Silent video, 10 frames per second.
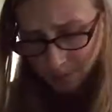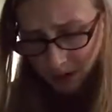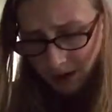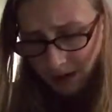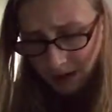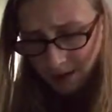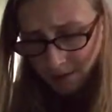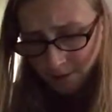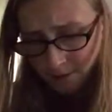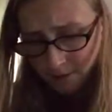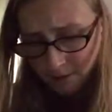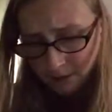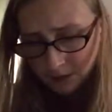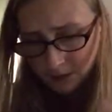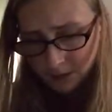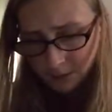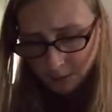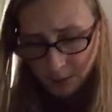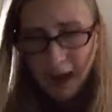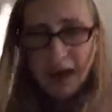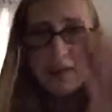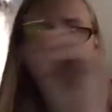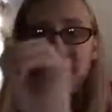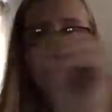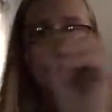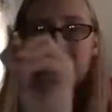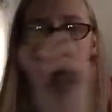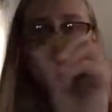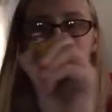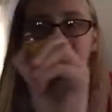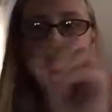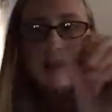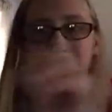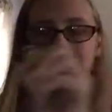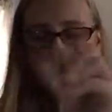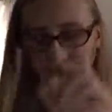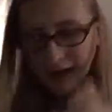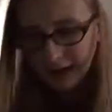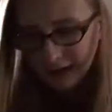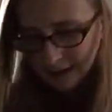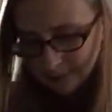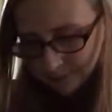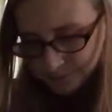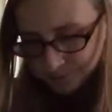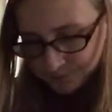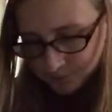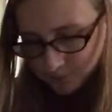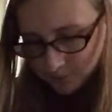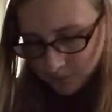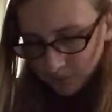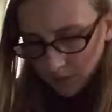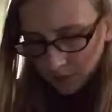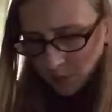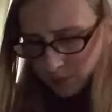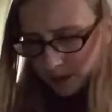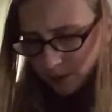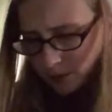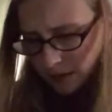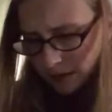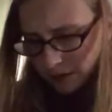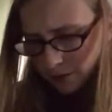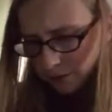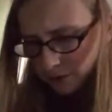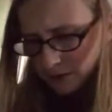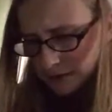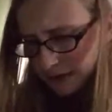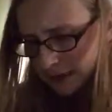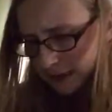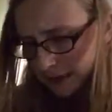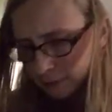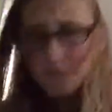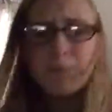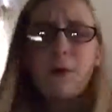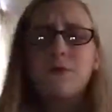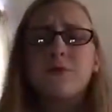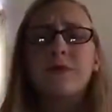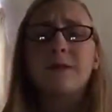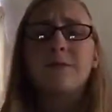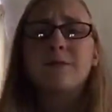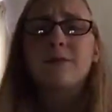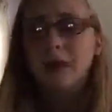But I have Beth and then a little line. Moving away, thrill-seeking, road trip.